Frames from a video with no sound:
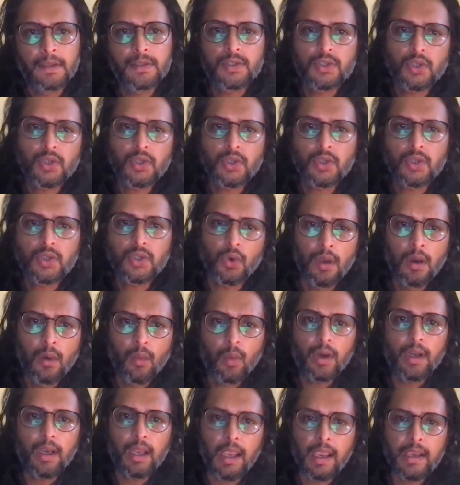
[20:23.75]
So,
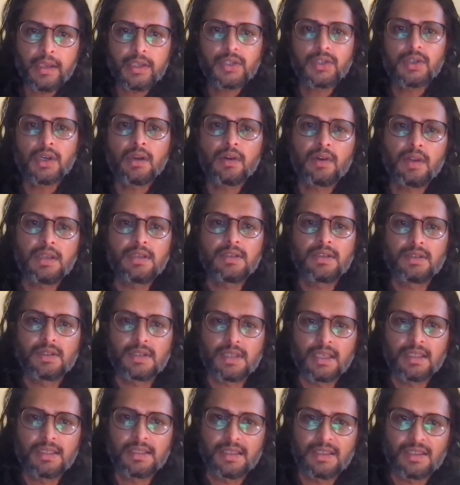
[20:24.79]
What extra
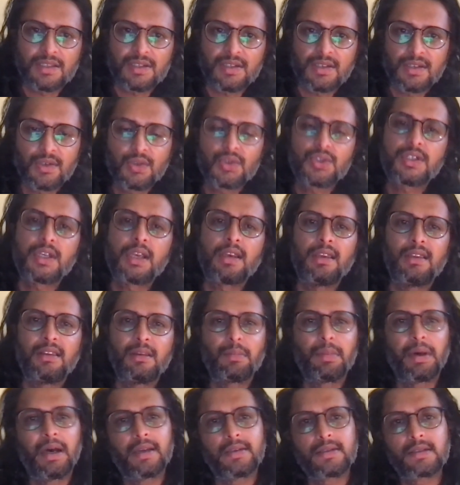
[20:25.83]
reasons exist to study the
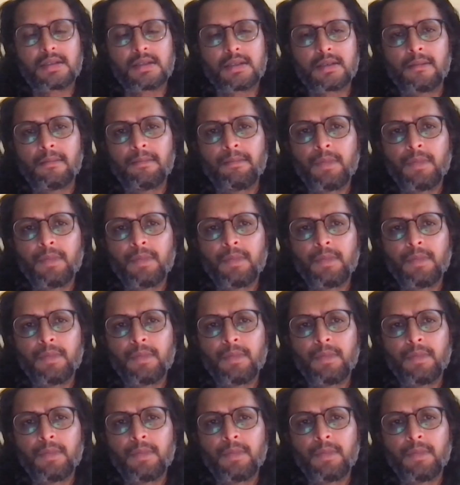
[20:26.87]
past?